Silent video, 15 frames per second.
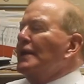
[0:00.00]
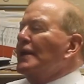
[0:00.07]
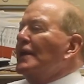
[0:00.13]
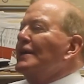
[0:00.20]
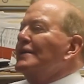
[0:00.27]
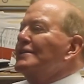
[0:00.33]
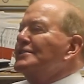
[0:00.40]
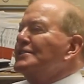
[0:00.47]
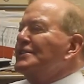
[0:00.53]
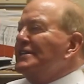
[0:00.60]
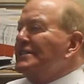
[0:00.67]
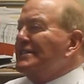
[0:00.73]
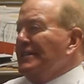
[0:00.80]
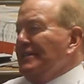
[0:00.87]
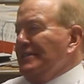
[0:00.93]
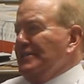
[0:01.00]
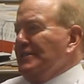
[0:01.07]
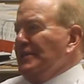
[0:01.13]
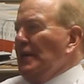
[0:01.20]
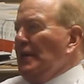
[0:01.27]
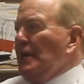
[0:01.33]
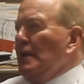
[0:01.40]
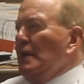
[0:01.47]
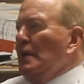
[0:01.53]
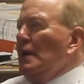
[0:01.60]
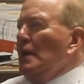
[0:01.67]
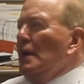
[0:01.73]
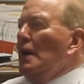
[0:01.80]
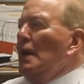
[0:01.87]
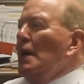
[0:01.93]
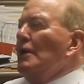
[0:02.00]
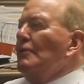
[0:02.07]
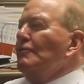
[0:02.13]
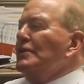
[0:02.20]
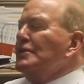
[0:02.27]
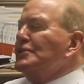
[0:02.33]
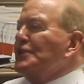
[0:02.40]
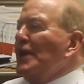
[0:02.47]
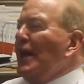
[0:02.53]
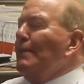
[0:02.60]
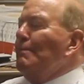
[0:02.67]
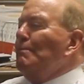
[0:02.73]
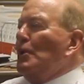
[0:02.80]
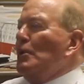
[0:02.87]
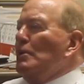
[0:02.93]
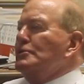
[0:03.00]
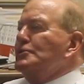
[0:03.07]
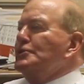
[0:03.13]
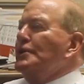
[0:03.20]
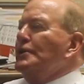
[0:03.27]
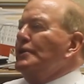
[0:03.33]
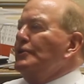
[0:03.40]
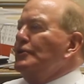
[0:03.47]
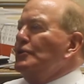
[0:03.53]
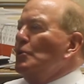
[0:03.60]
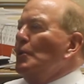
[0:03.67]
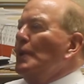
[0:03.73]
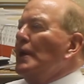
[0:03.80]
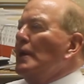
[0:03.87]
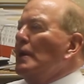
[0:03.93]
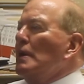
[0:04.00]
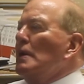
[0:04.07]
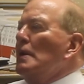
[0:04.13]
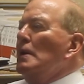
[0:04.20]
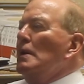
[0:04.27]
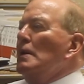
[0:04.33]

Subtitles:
the consistency of the same person doing